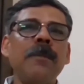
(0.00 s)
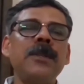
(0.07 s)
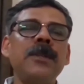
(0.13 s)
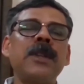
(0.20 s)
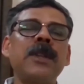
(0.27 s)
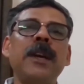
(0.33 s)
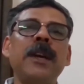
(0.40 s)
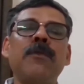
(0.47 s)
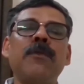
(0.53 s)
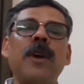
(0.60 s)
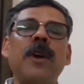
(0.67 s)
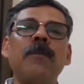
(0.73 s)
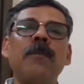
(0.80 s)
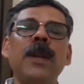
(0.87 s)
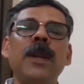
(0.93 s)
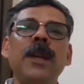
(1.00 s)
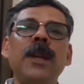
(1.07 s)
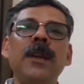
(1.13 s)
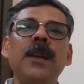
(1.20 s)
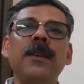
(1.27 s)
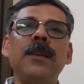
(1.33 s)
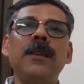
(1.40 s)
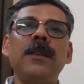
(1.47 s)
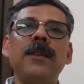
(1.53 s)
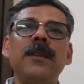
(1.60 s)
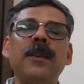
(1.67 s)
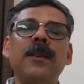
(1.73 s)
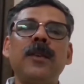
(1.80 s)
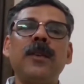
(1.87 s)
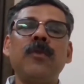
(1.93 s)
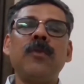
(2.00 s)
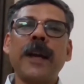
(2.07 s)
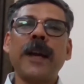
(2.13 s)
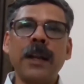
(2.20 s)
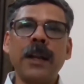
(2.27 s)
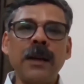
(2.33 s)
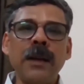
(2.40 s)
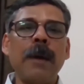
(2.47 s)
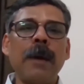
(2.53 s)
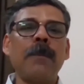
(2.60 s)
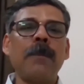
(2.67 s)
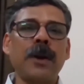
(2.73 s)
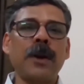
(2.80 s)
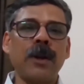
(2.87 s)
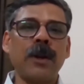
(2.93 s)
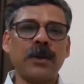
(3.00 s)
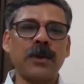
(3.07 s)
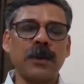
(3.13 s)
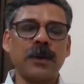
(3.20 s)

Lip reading: is there from the faculty member also.